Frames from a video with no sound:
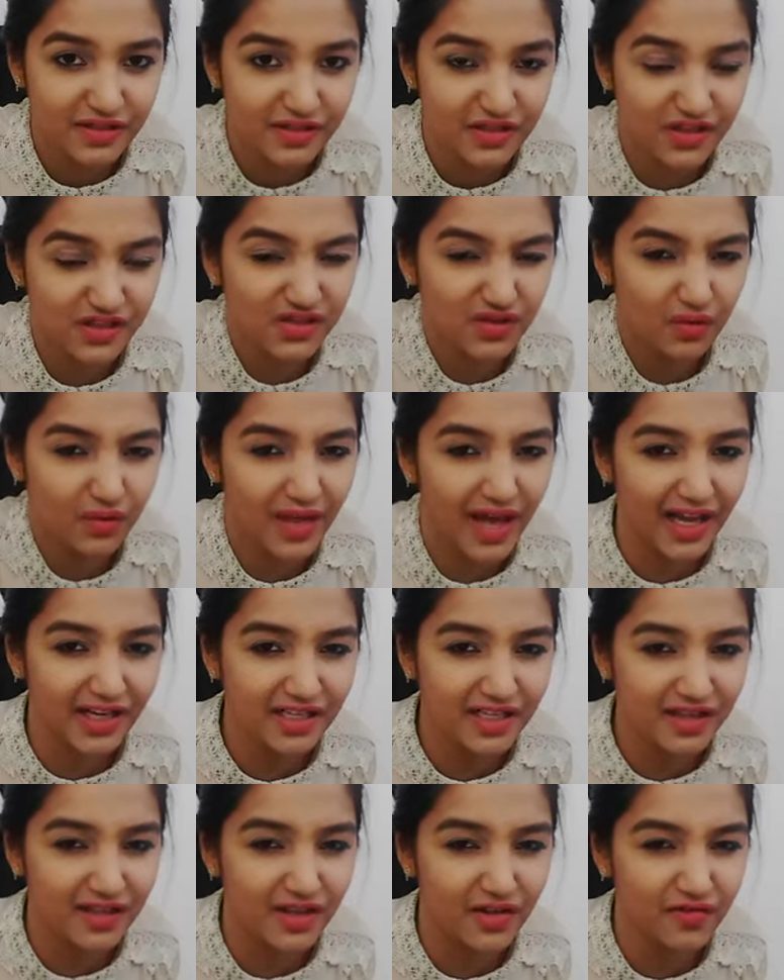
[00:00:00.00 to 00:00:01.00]
Just so
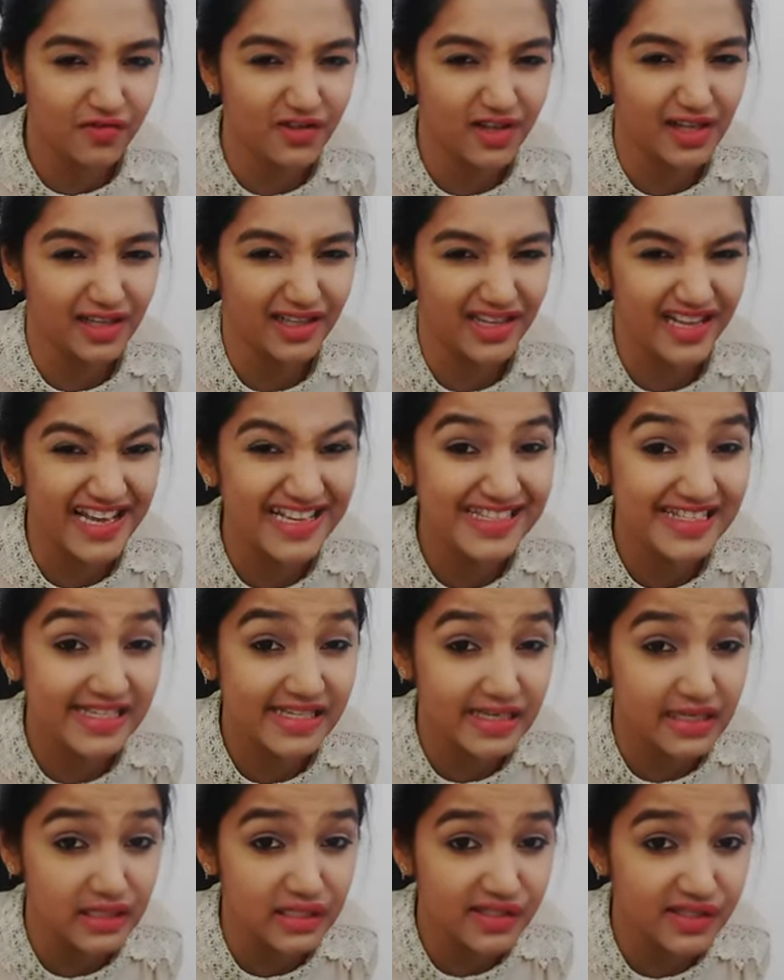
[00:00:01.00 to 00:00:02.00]
that they feel less
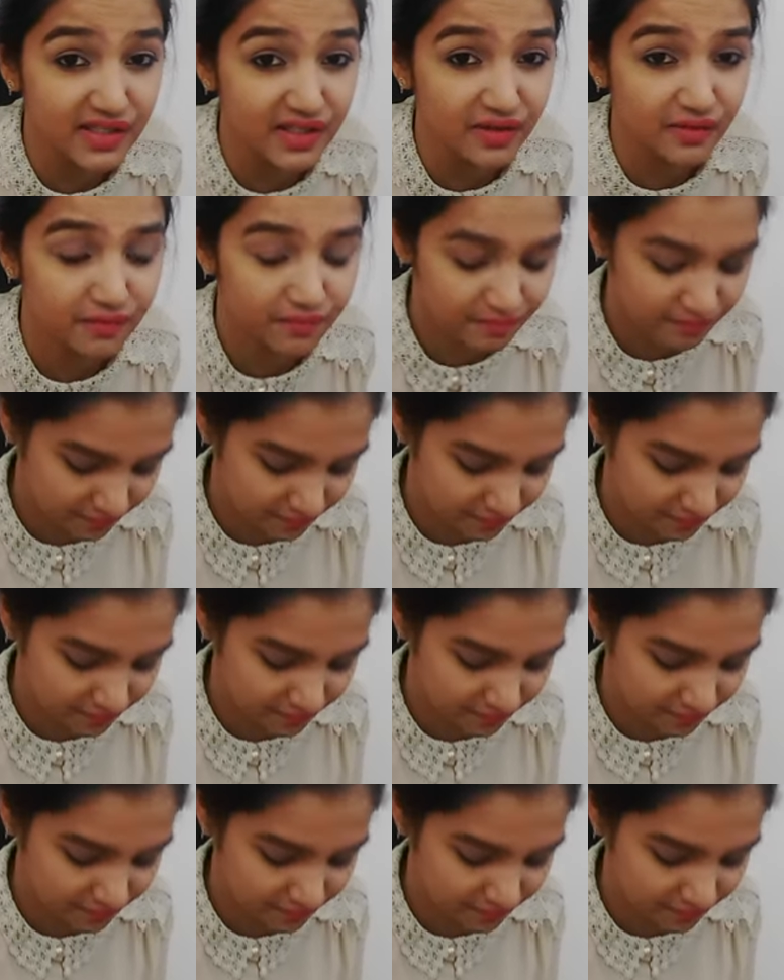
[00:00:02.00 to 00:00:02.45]
guilty